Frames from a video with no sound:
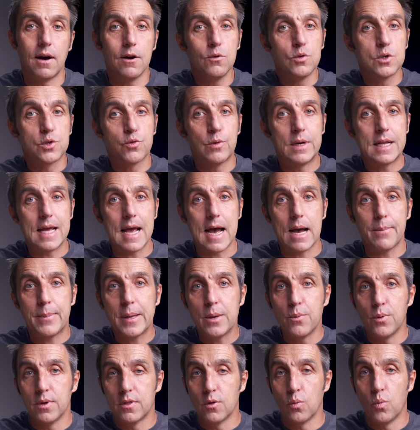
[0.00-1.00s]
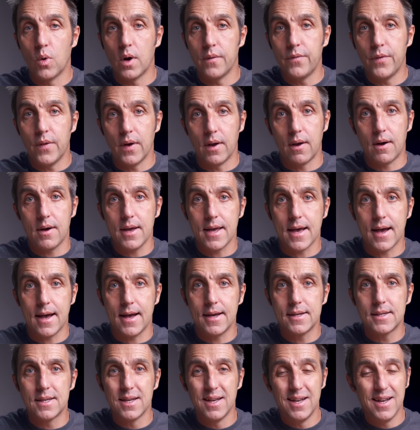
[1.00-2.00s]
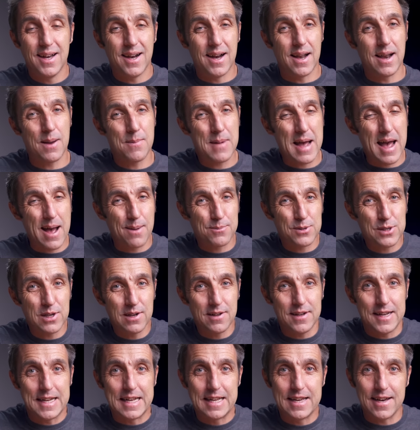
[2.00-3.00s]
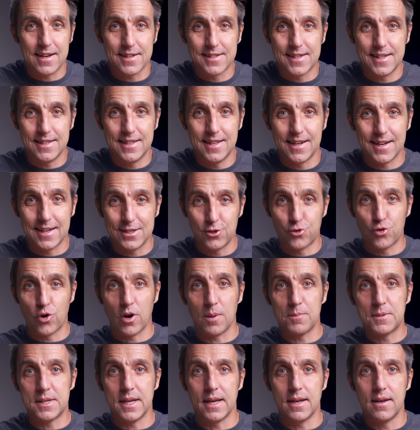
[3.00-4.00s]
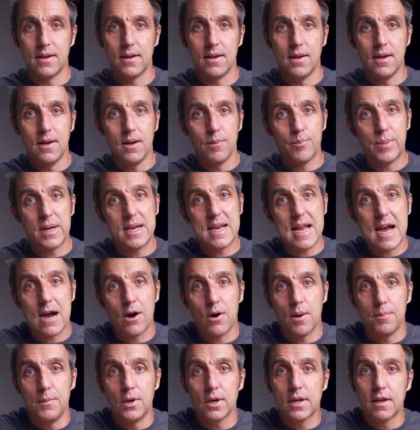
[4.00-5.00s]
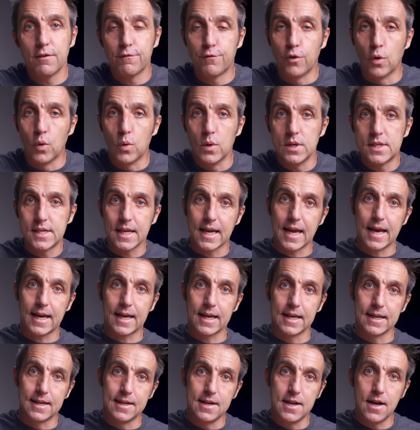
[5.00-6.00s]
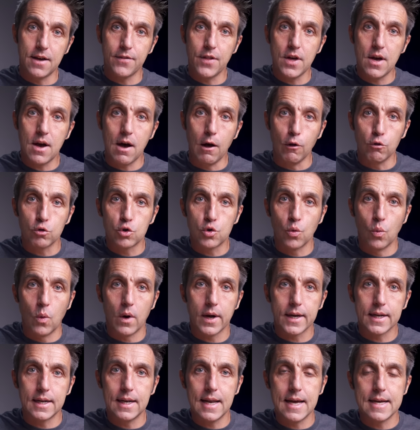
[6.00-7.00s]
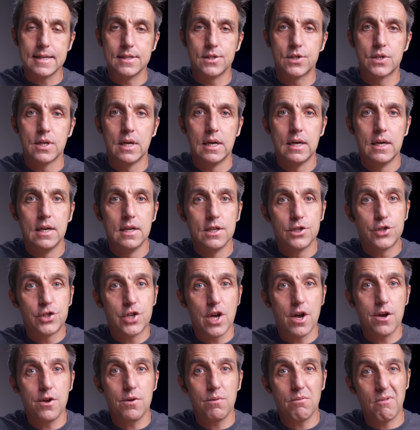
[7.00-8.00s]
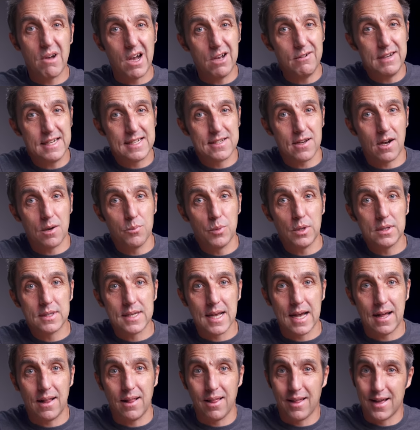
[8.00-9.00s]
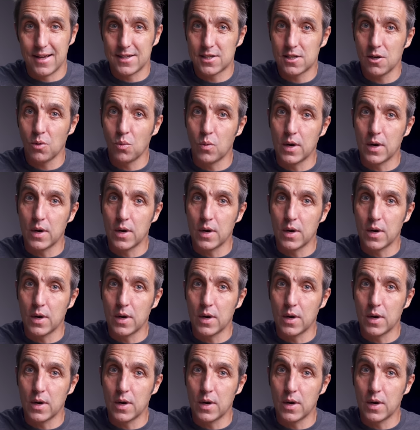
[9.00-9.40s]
I was really happy with the one that I had, and I'm absolutely gutted that I dropped it. But now I'm looking forward to getting another ultra-wide lens, so only time will tell as to